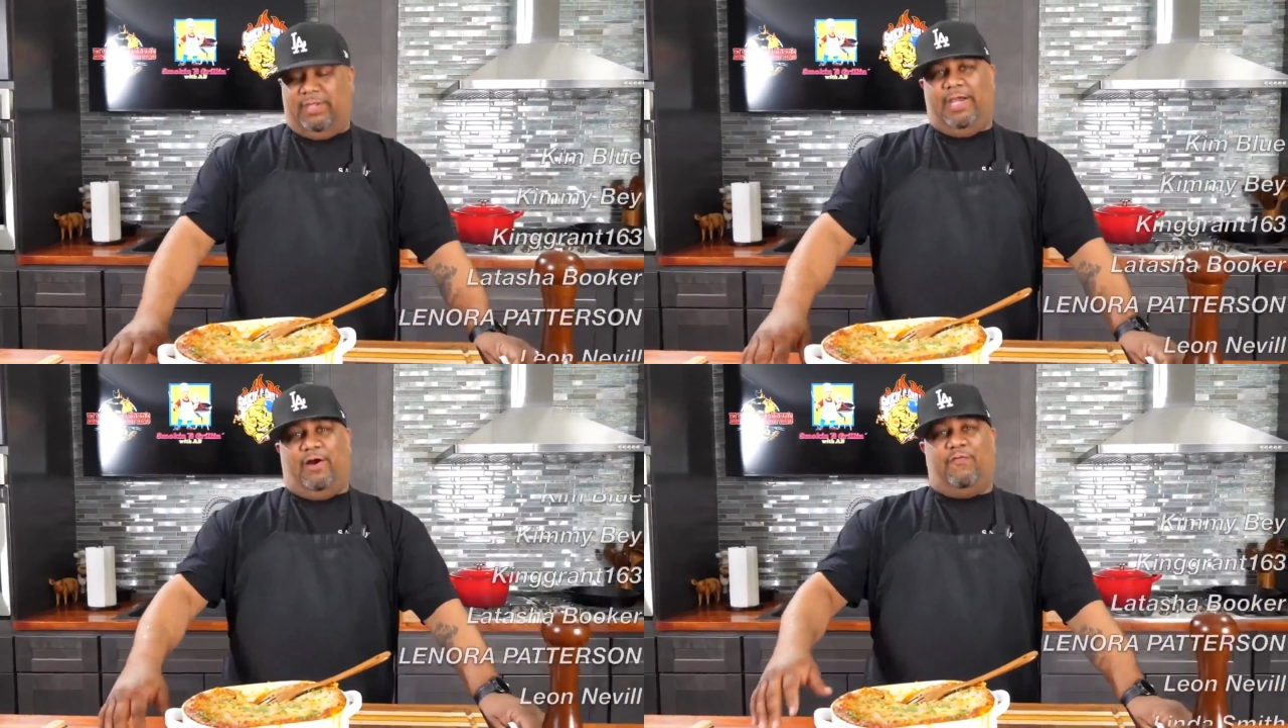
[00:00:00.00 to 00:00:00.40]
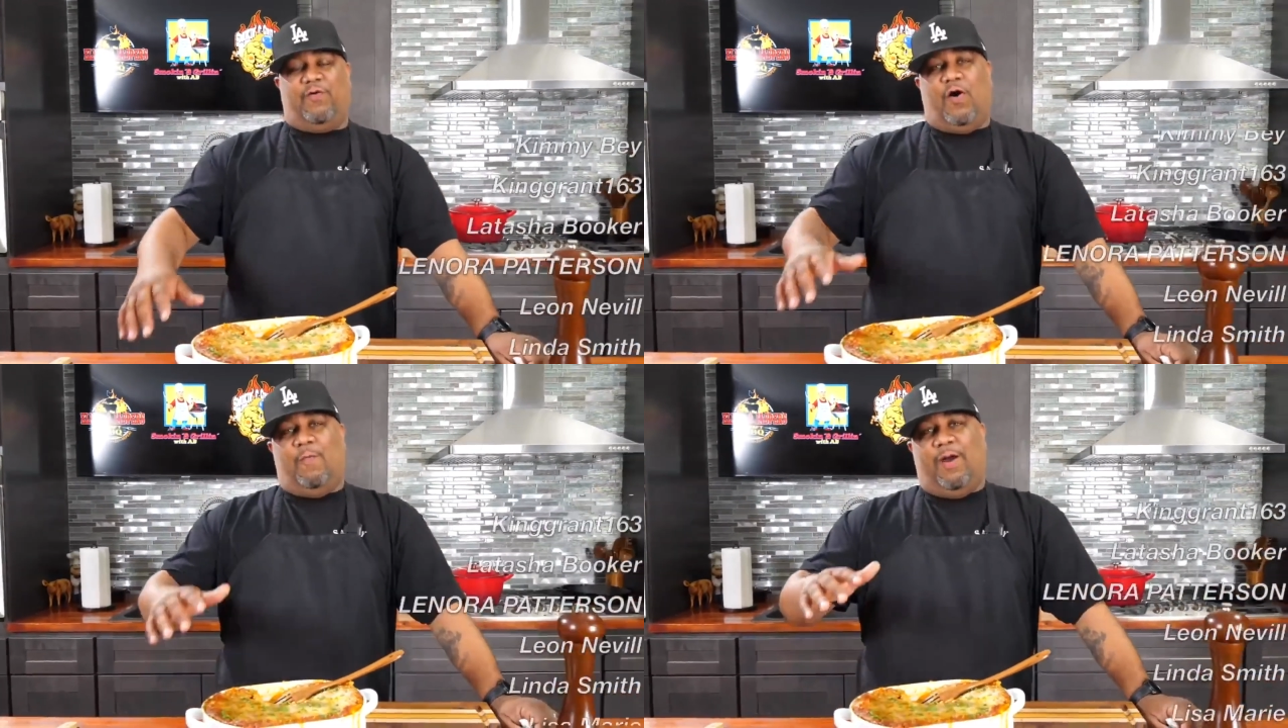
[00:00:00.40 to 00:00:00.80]
Now,
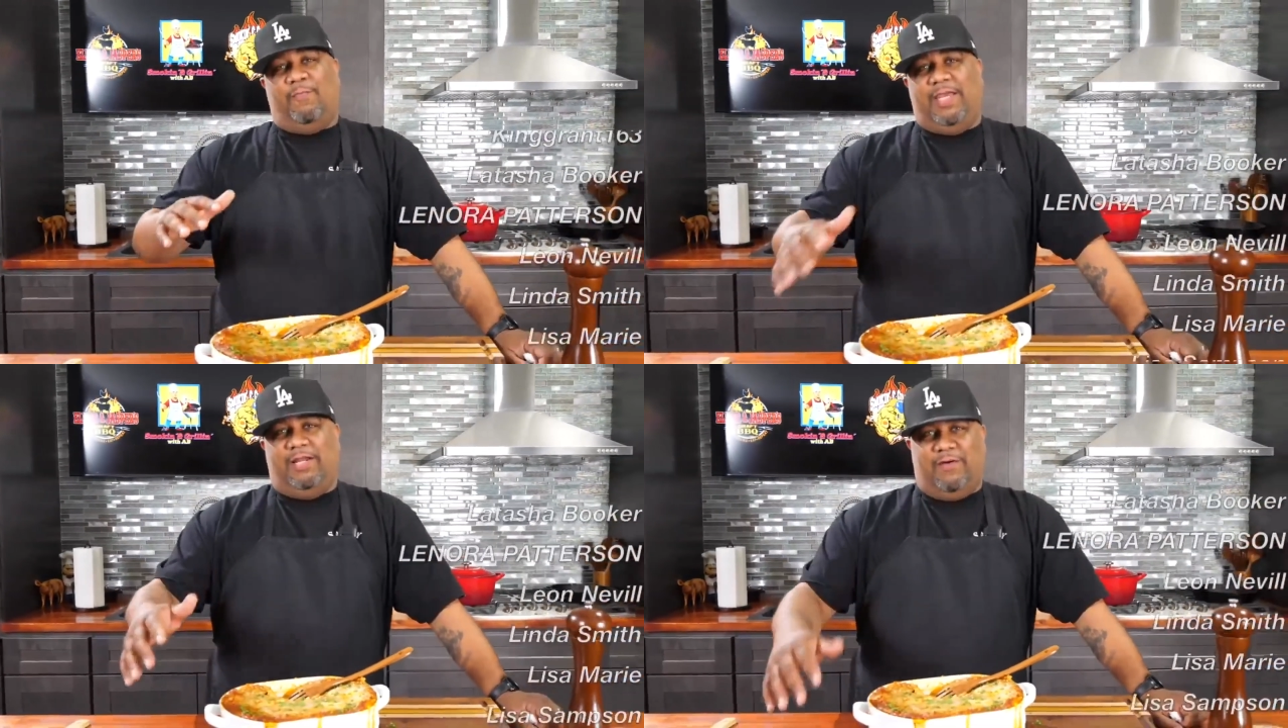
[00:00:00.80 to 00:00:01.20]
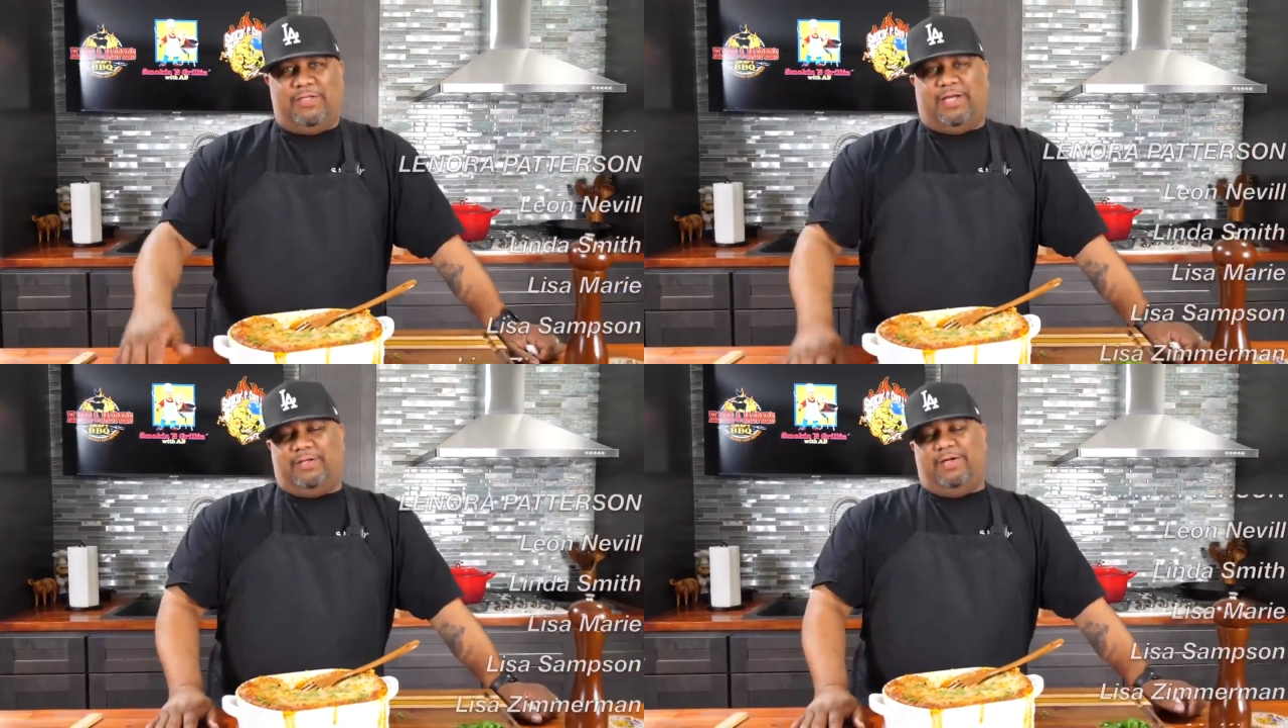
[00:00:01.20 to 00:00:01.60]
for all my meat
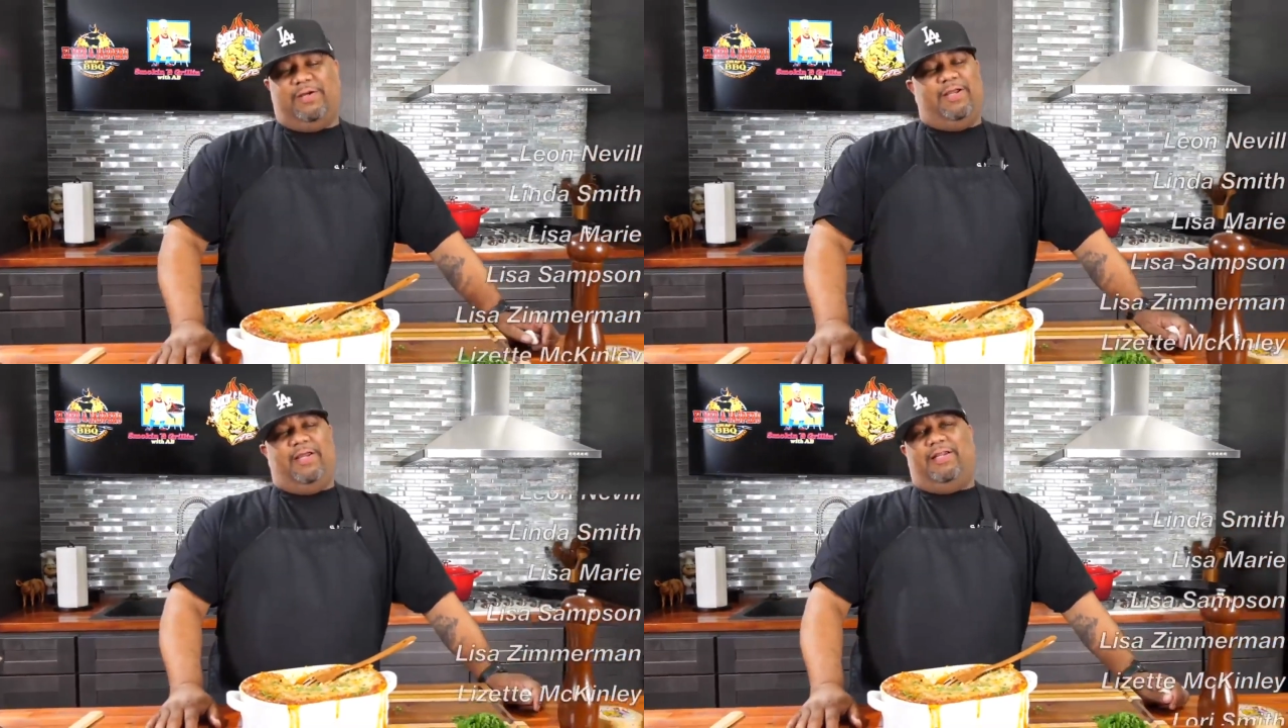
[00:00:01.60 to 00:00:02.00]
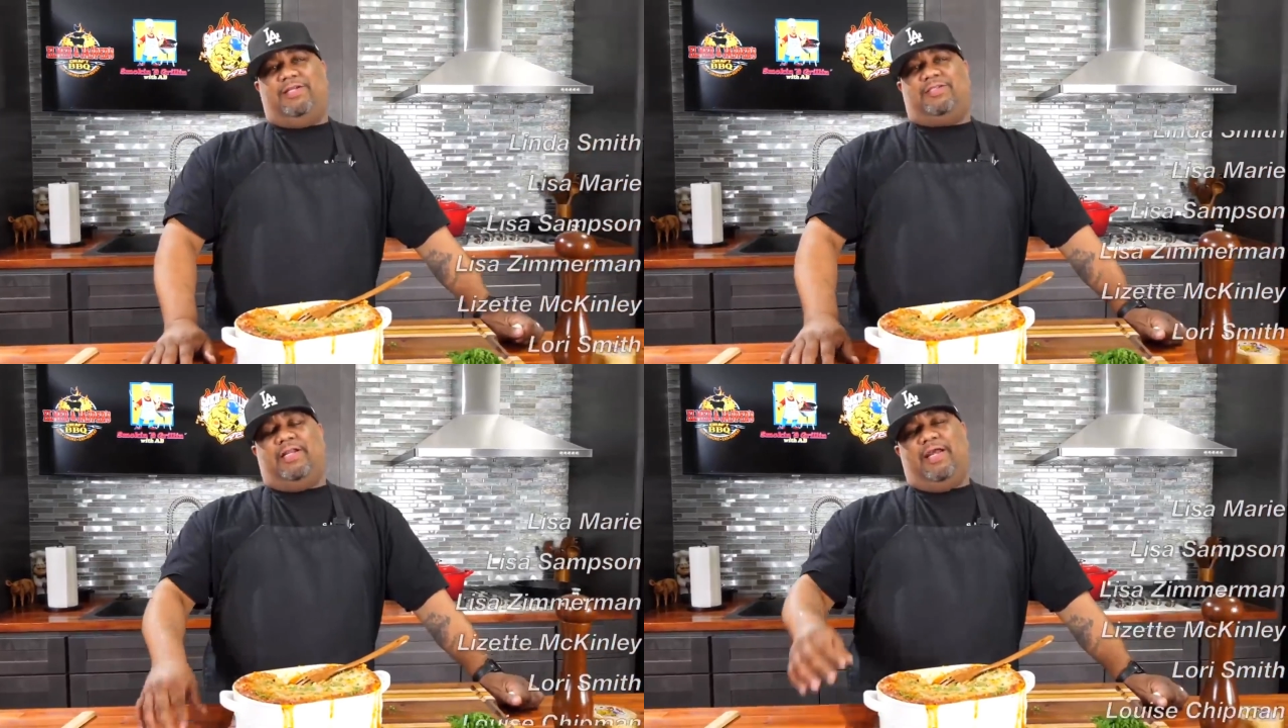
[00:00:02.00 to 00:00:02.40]
lovers out there,
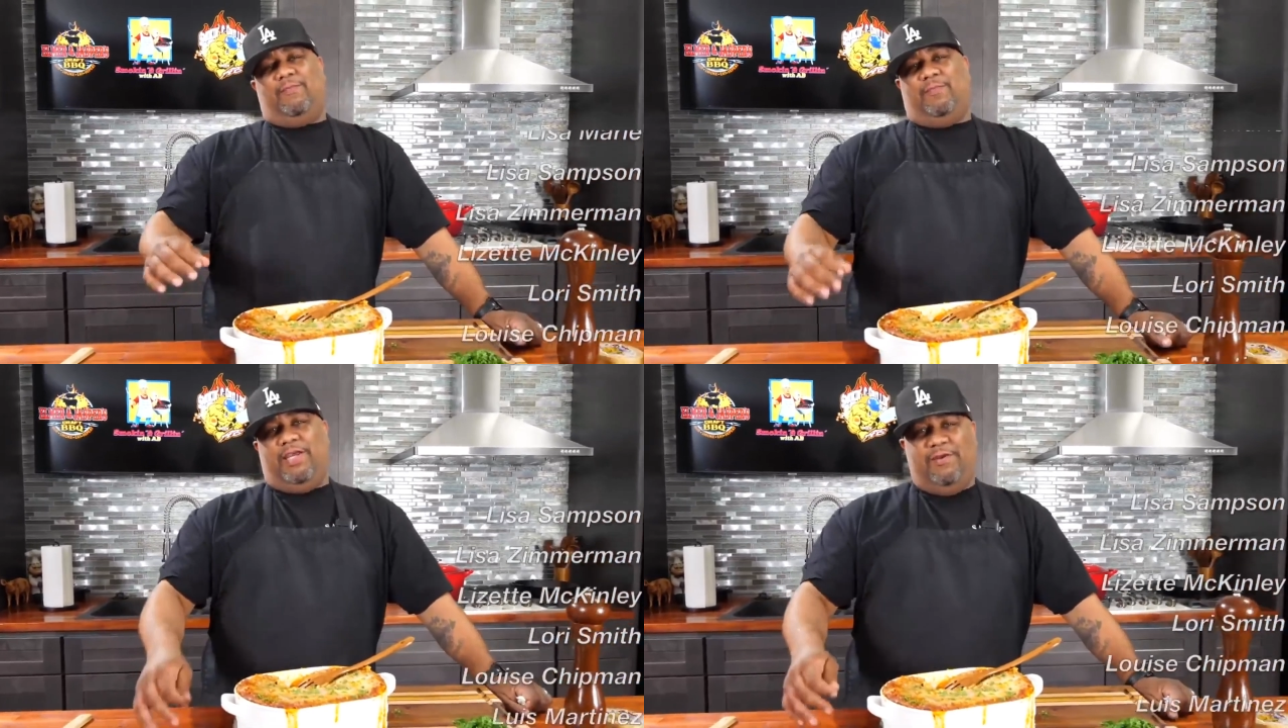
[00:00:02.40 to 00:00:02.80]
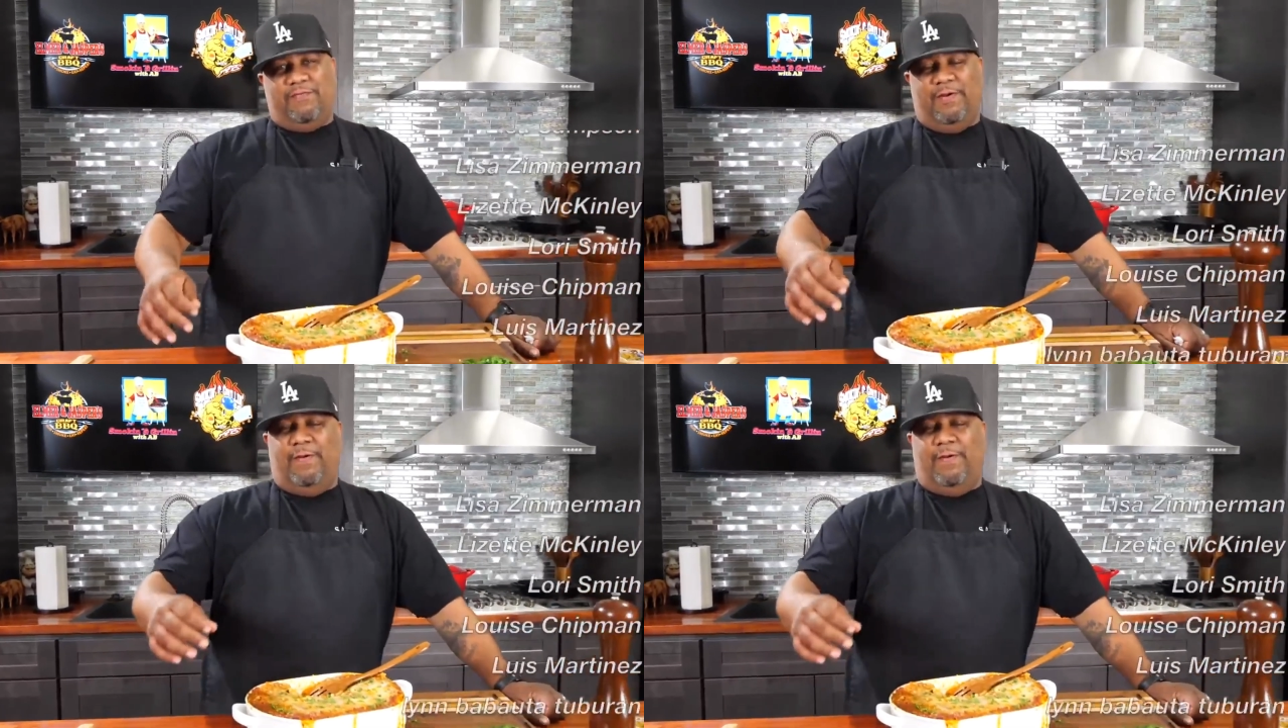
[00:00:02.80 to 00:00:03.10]
listen, that beef